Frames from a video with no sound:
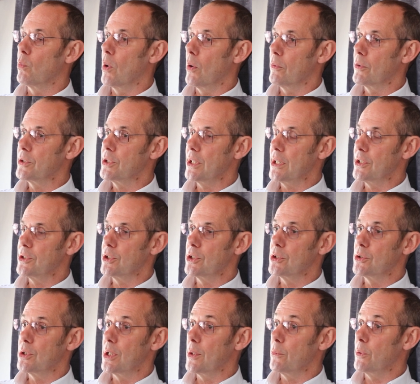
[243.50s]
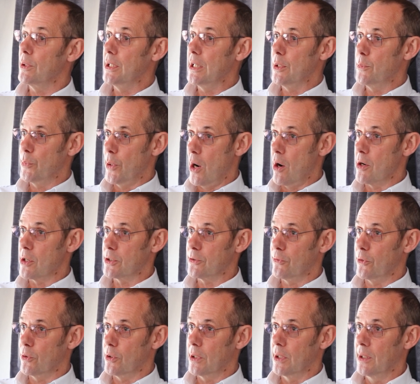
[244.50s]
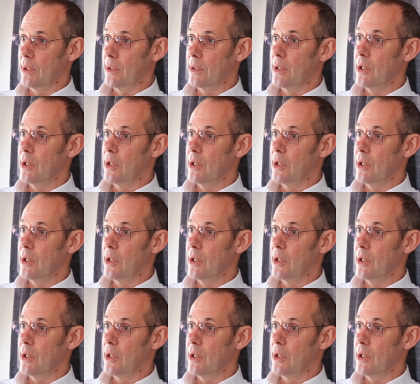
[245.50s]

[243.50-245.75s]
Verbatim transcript: warranty issues that we need parts for,